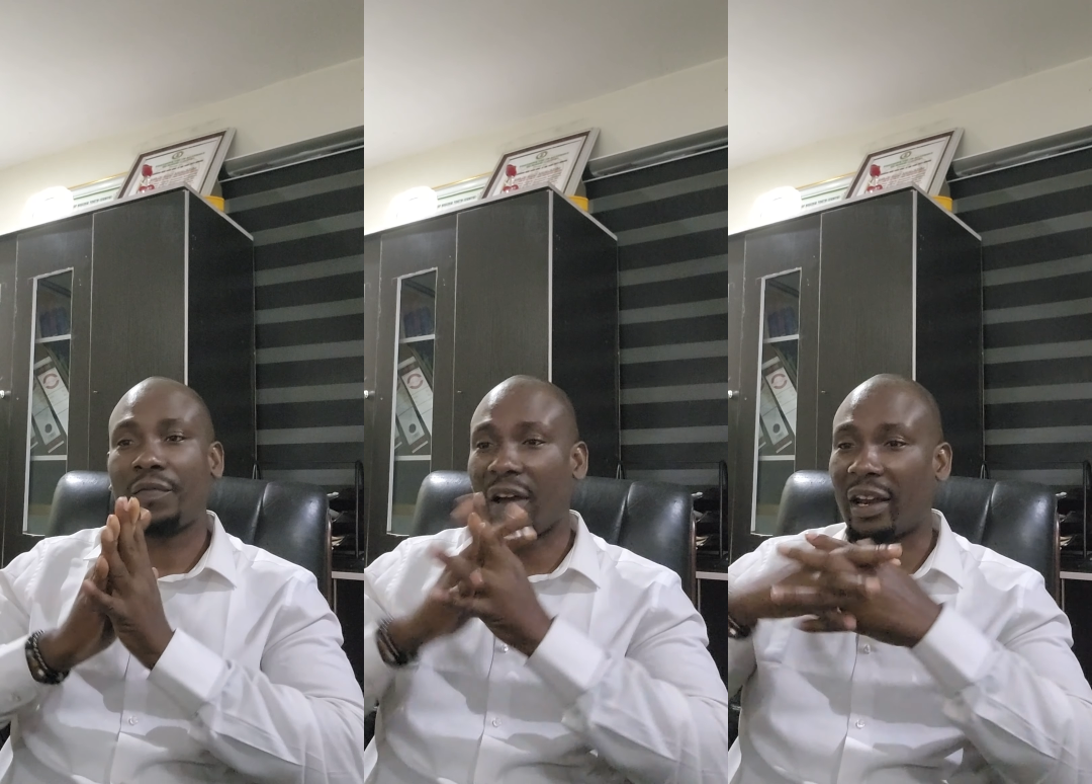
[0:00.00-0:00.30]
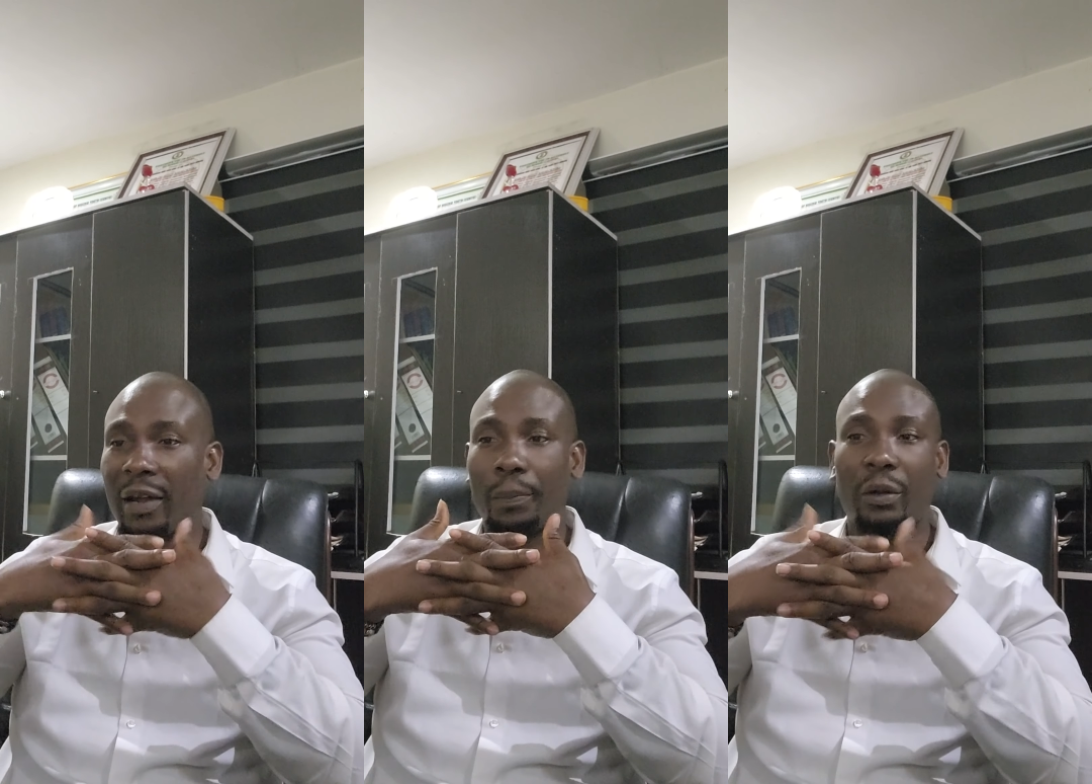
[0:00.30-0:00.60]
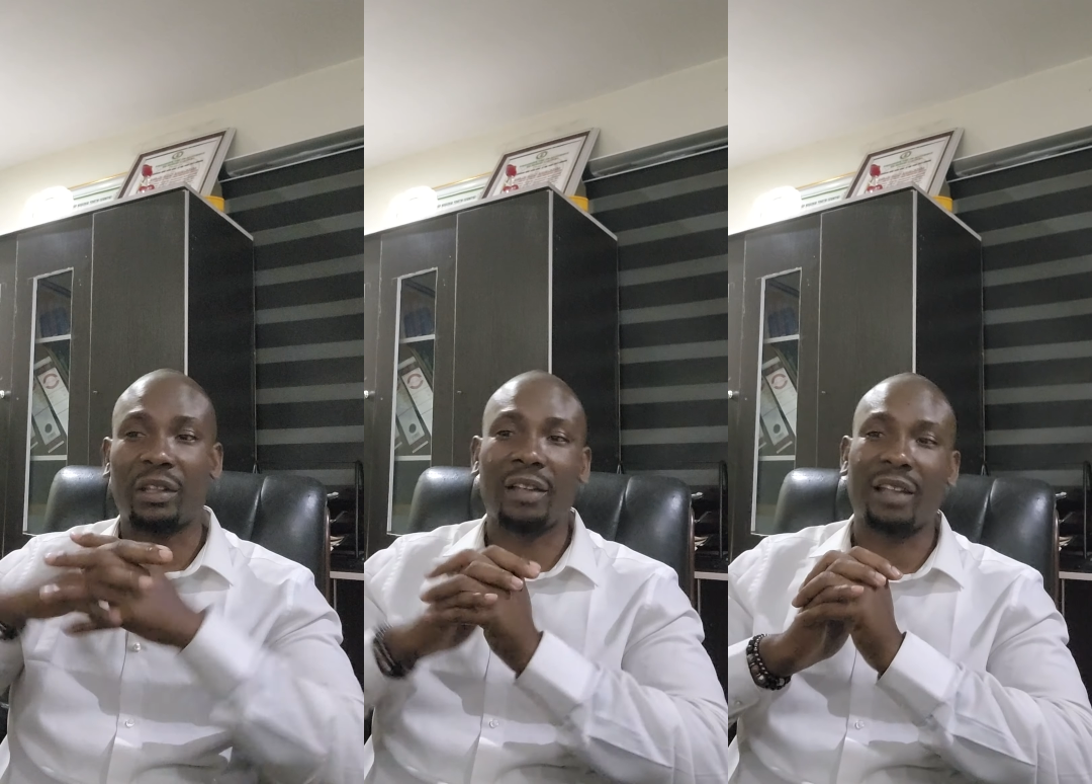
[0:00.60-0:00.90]
Very
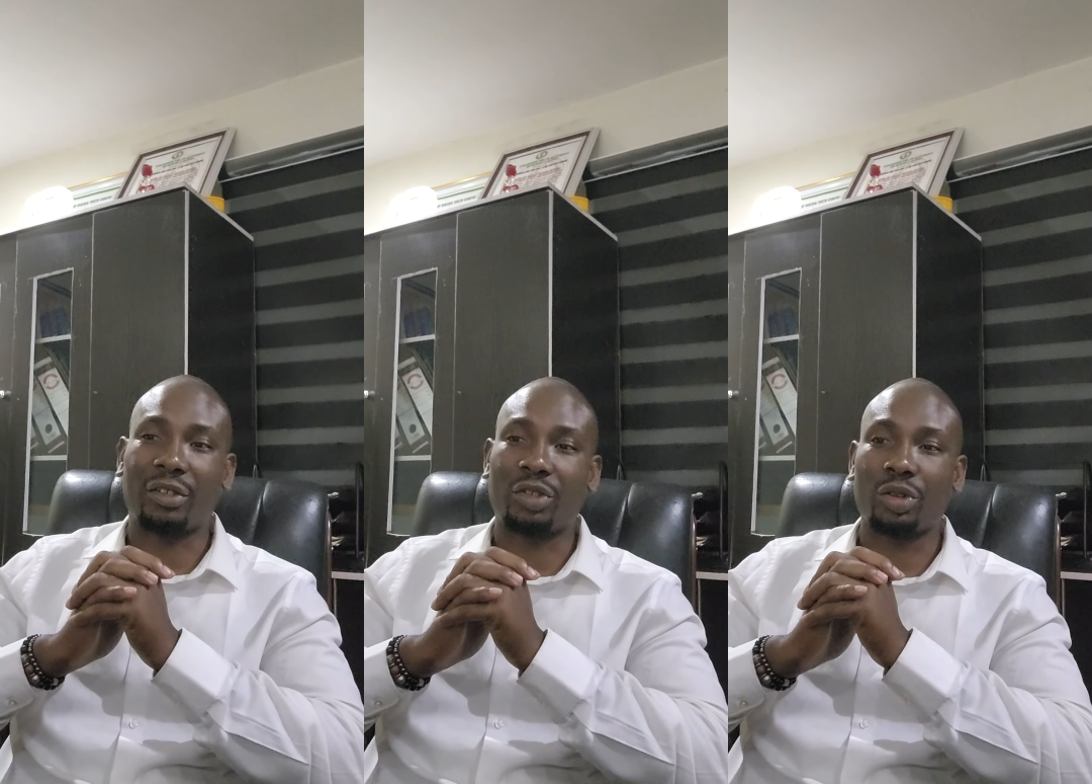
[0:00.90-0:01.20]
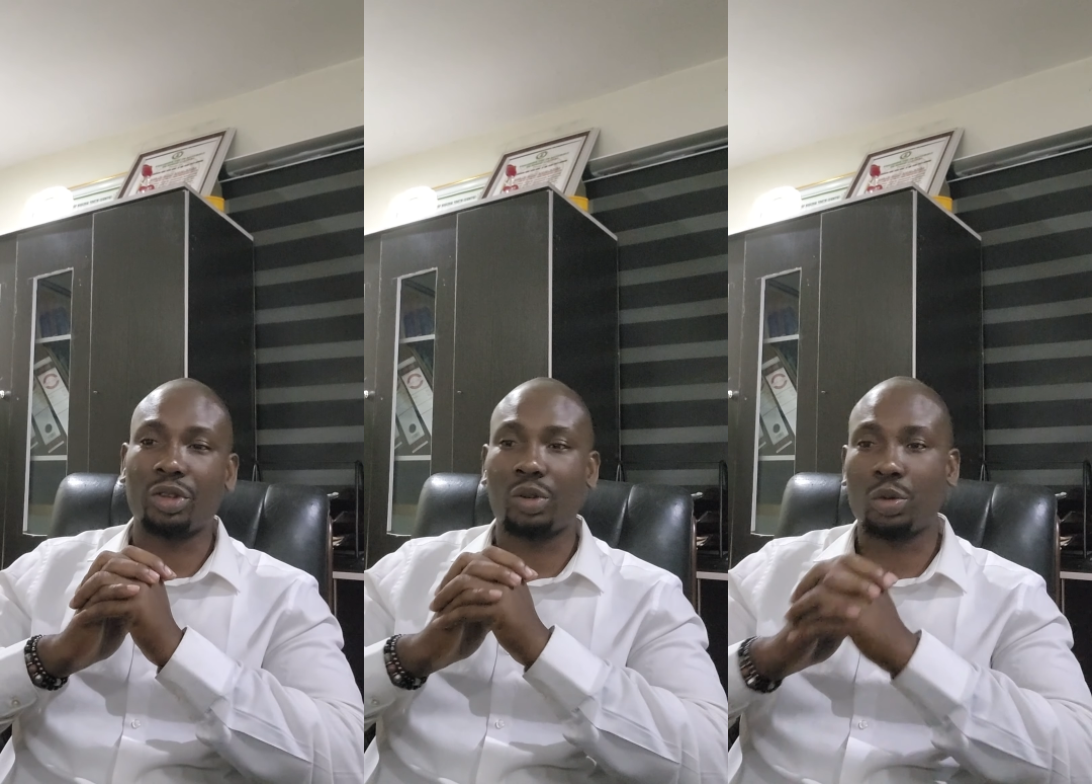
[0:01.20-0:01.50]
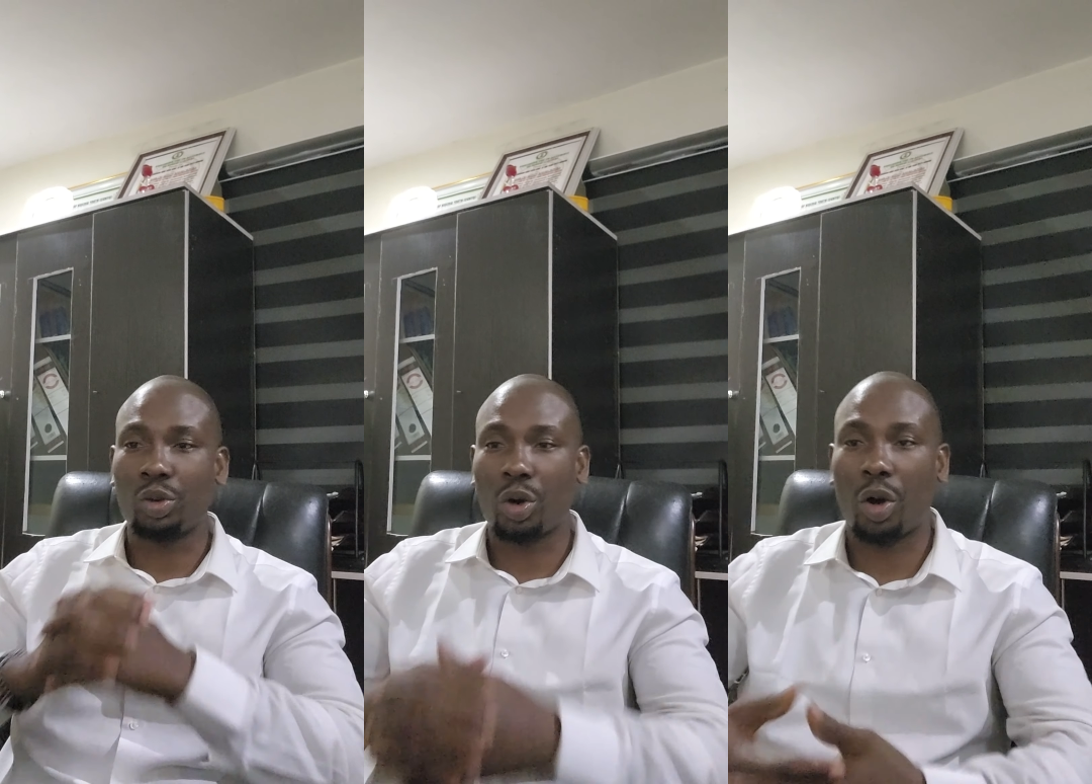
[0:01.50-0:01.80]
important that you
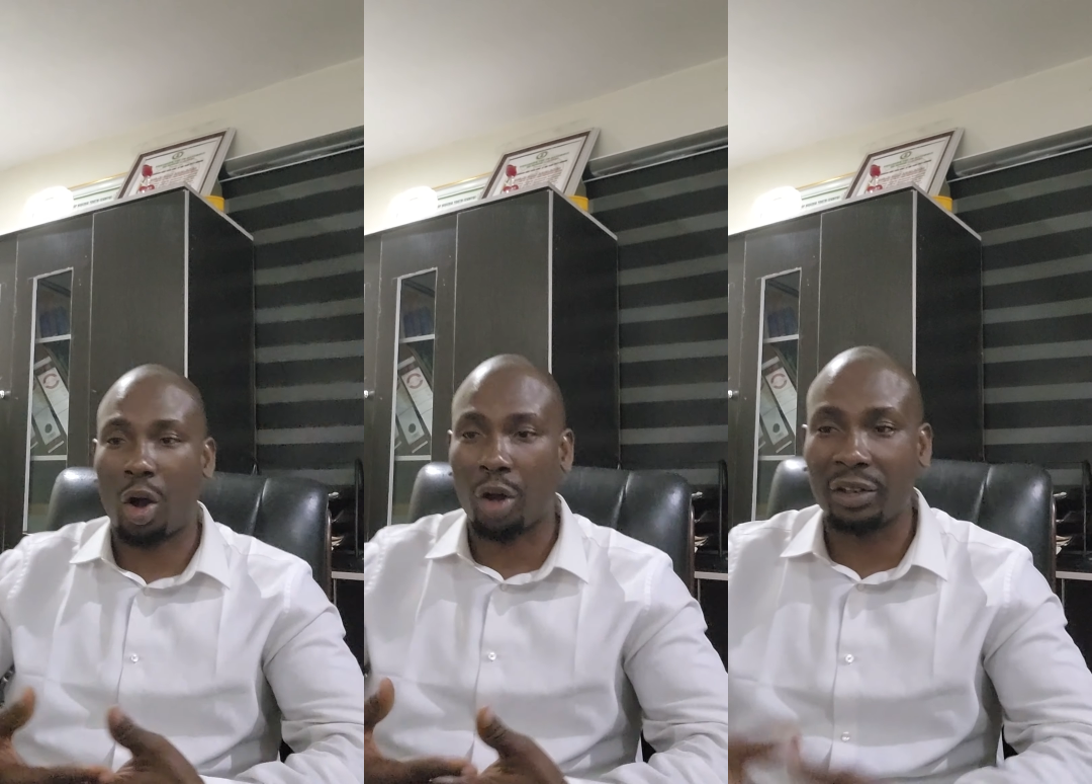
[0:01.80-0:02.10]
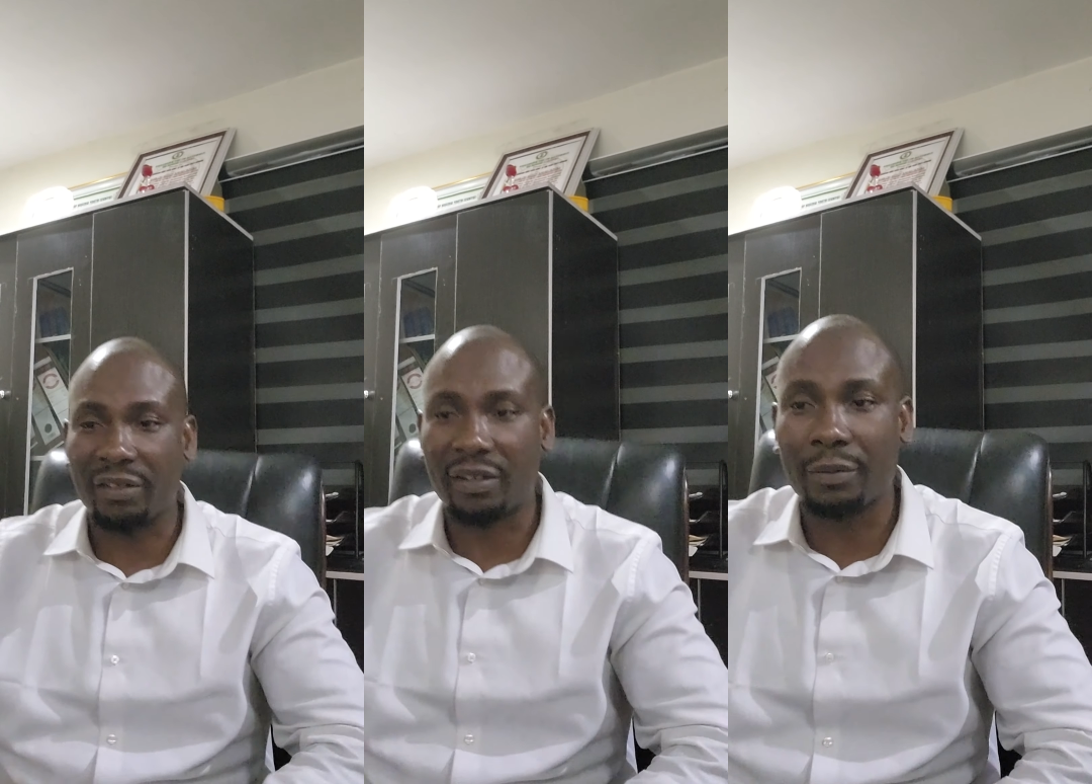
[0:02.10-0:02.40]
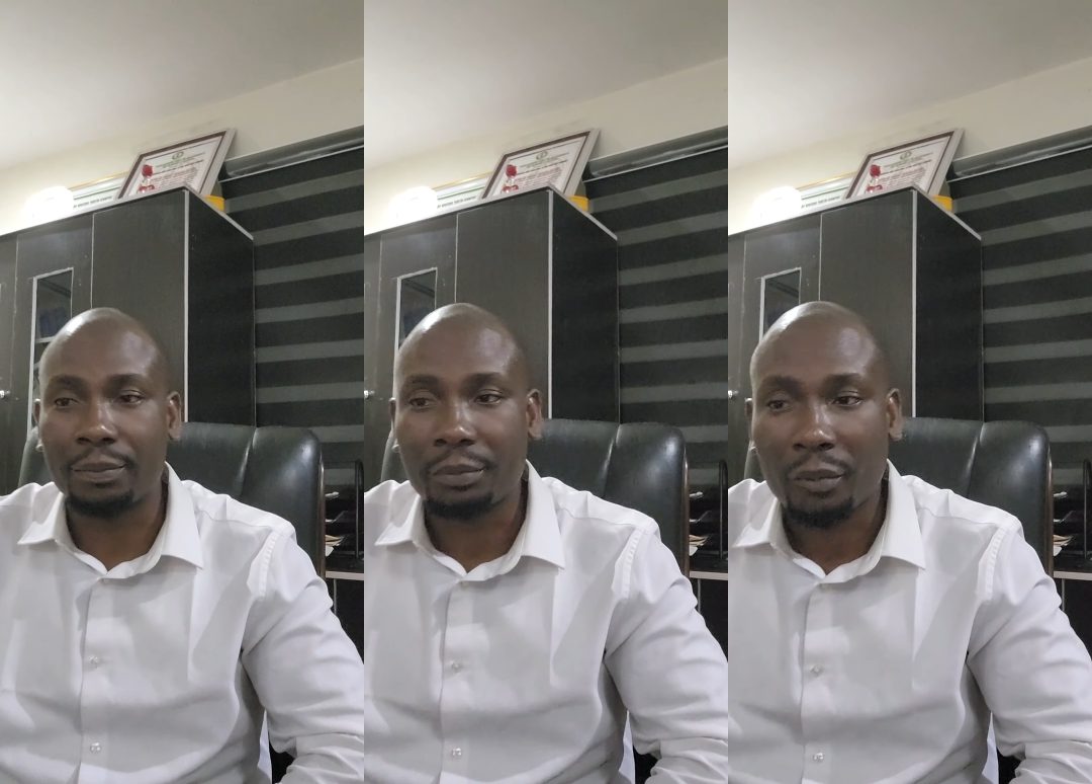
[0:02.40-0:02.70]
know all these
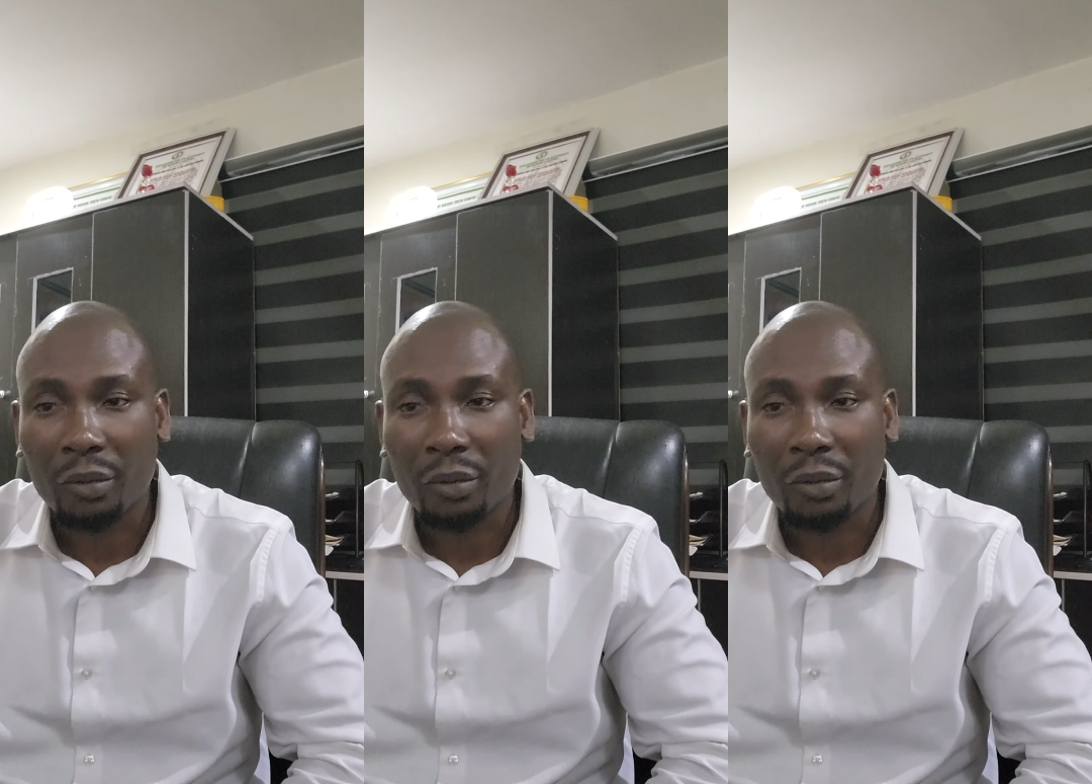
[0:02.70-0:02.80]
things.